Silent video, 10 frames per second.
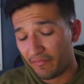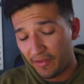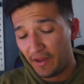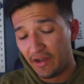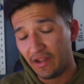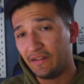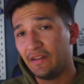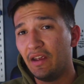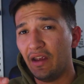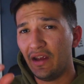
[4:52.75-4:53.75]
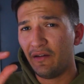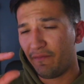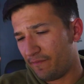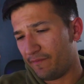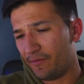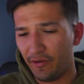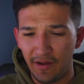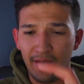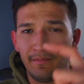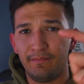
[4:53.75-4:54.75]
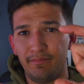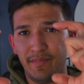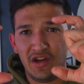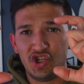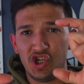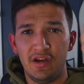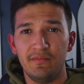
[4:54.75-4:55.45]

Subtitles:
thickness for that big chin.